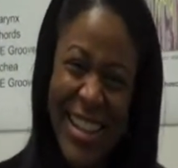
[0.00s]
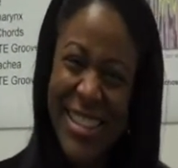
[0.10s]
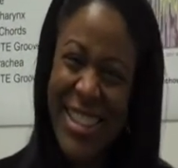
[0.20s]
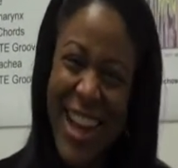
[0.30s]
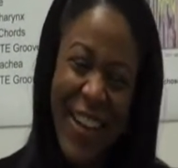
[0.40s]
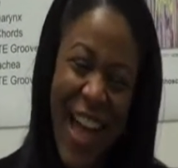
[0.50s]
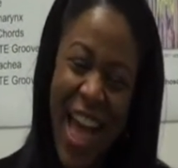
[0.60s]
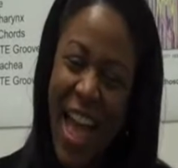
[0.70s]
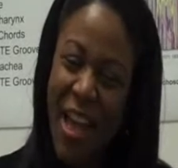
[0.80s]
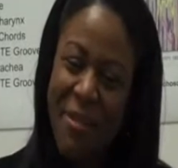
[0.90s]
so I,
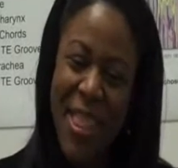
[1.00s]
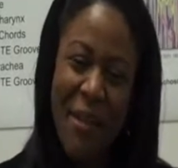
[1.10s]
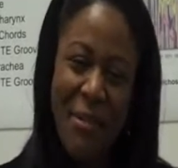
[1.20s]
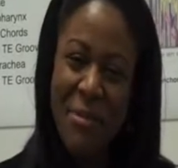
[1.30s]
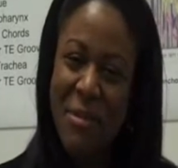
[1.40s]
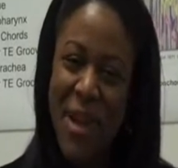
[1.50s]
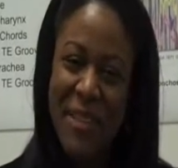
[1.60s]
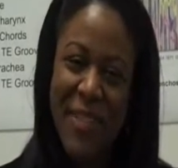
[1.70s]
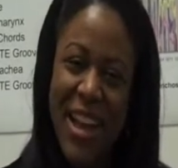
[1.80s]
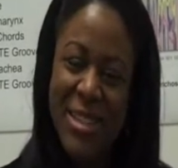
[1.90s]
I mean, that would be my
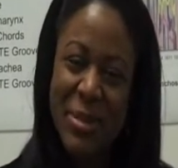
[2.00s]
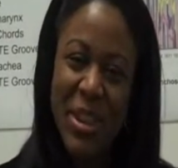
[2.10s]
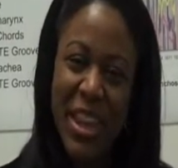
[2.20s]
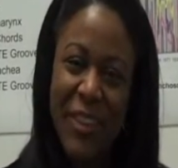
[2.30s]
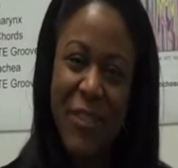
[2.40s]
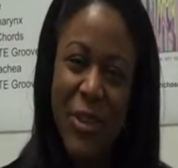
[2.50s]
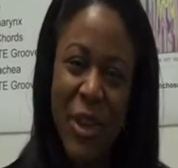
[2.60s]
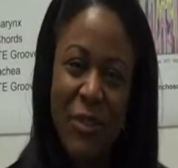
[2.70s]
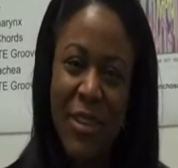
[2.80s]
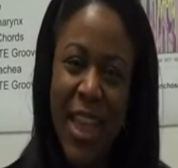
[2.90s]
advice, really. If you
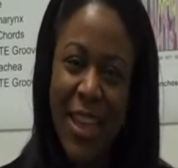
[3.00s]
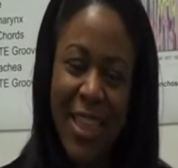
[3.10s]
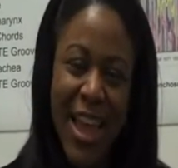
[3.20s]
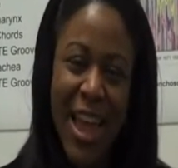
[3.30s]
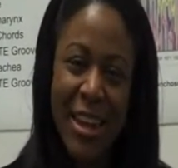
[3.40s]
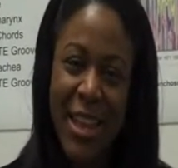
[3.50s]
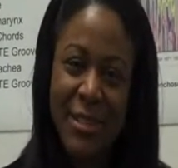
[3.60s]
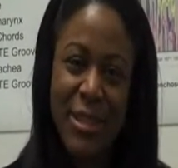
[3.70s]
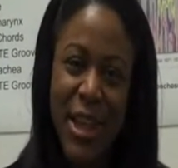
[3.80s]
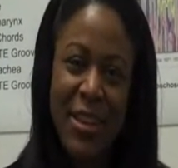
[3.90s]
if you like that kind of
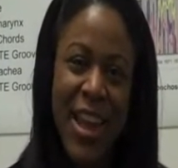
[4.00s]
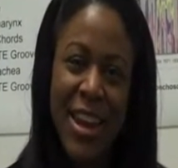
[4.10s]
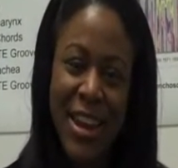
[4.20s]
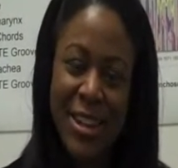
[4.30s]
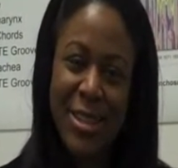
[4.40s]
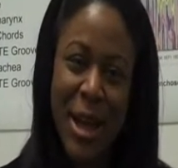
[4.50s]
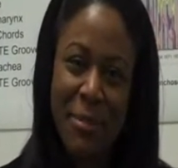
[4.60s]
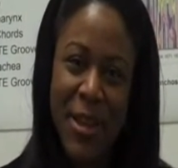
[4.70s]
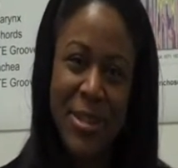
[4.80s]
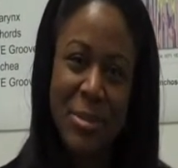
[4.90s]
lifestyle, you got to get a
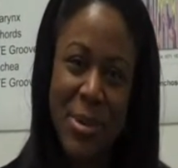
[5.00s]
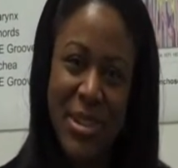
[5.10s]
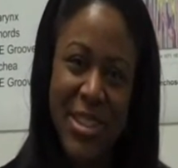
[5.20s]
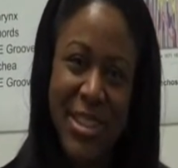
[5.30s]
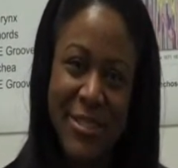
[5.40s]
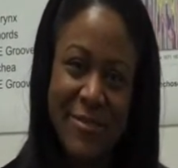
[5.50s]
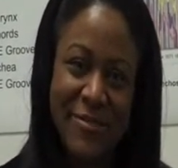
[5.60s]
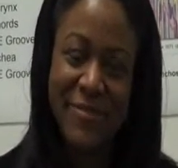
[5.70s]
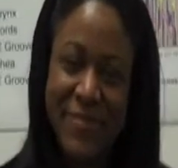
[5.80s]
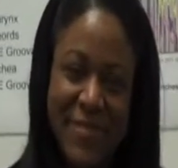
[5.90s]
job that supports it.
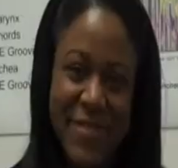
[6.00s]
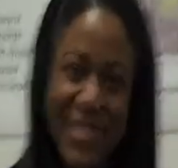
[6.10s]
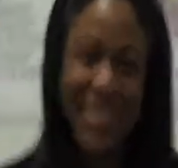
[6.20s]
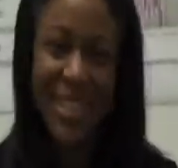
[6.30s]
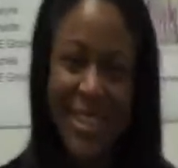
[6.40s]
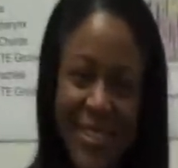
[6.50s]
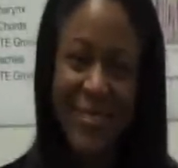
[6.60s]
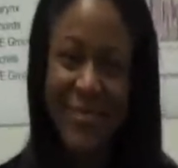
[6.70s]
Okay, great.